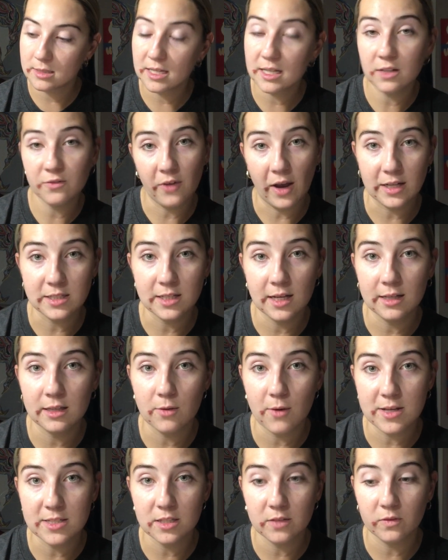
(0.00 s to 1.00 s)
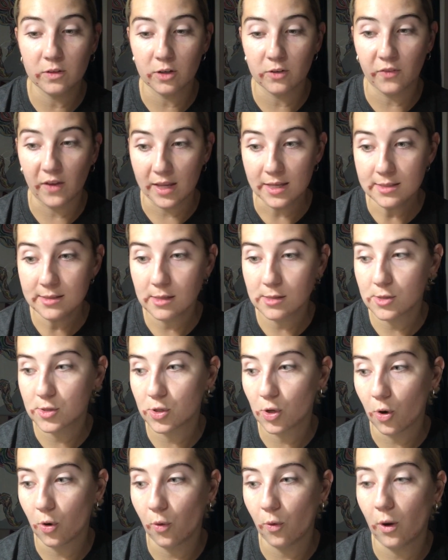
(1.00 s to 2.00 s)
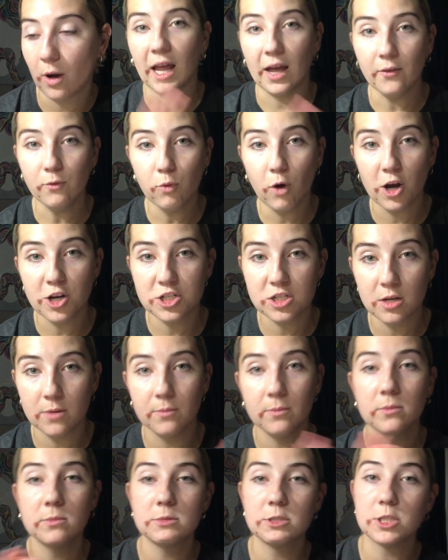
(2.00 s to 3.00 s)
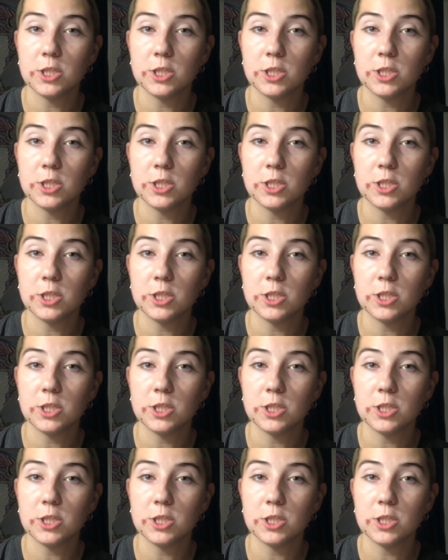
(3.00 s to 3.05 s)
infecting the rest of your face. So I have washed them.